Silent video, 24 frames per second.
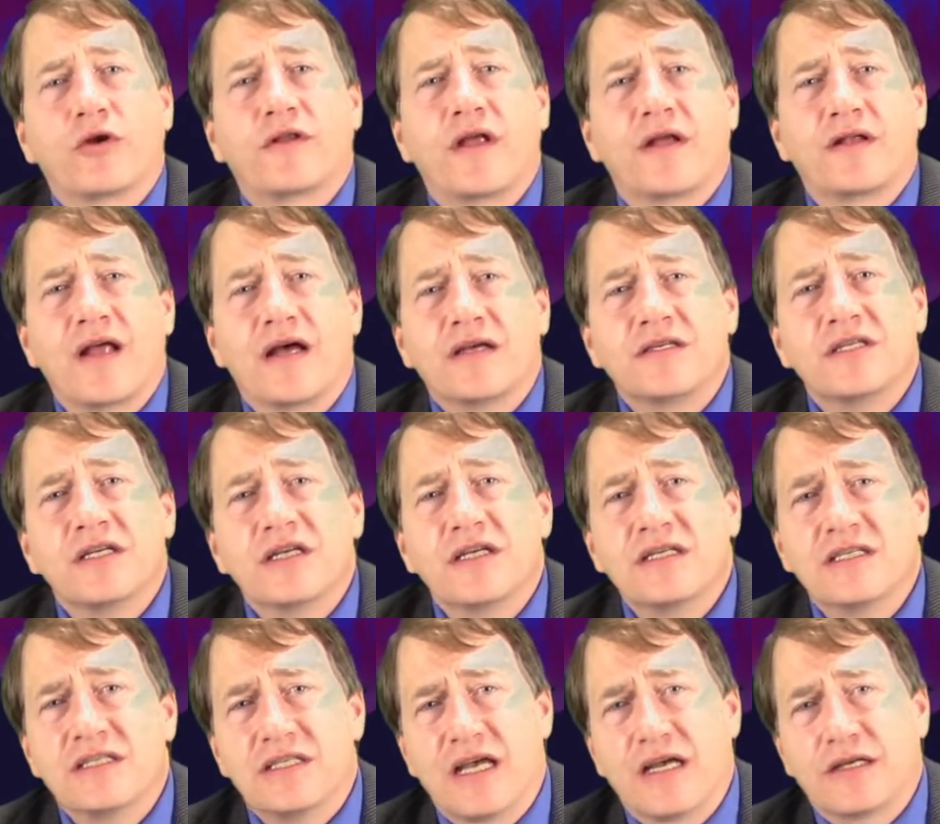that doesn't
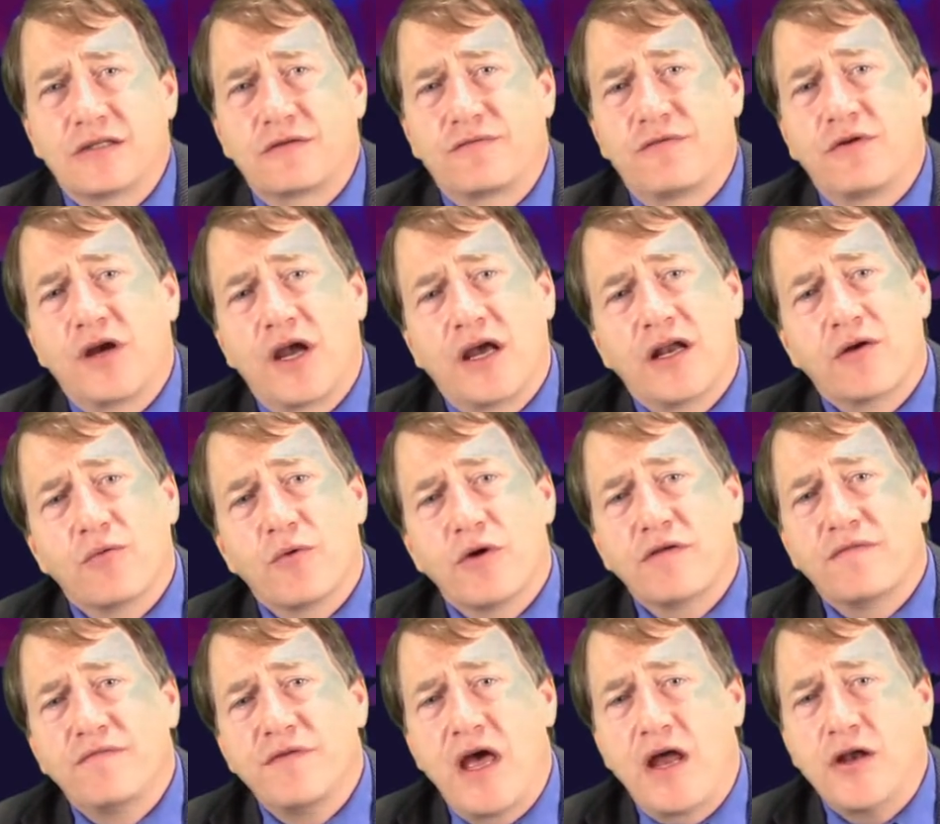exist for getting
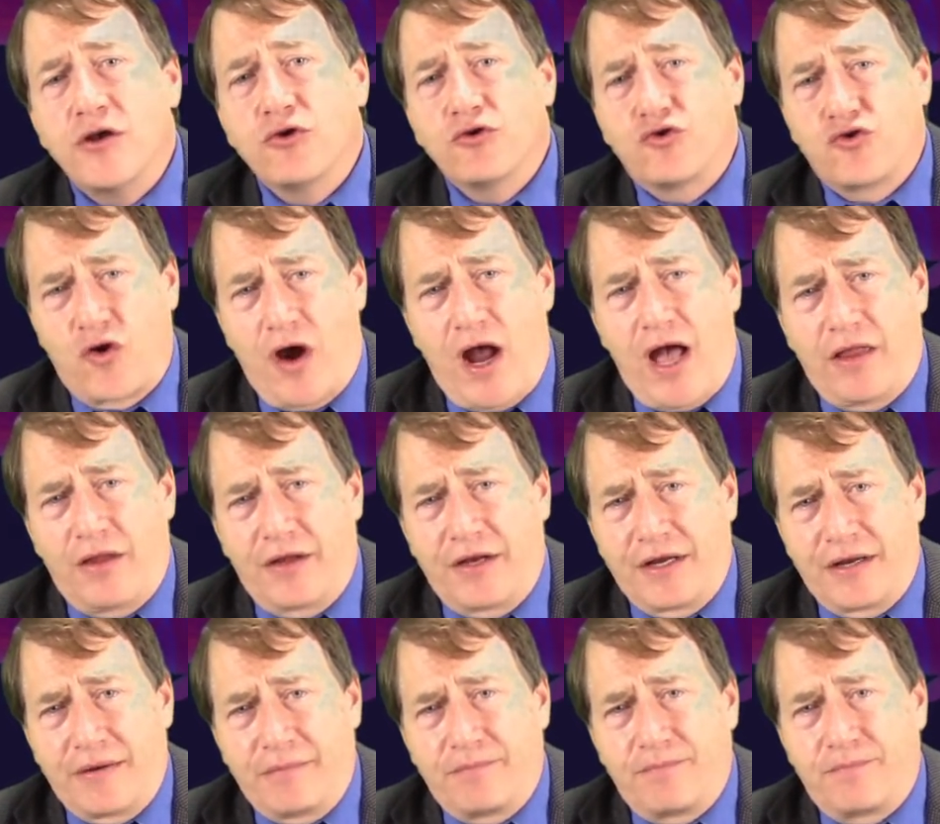rid of net neutrality.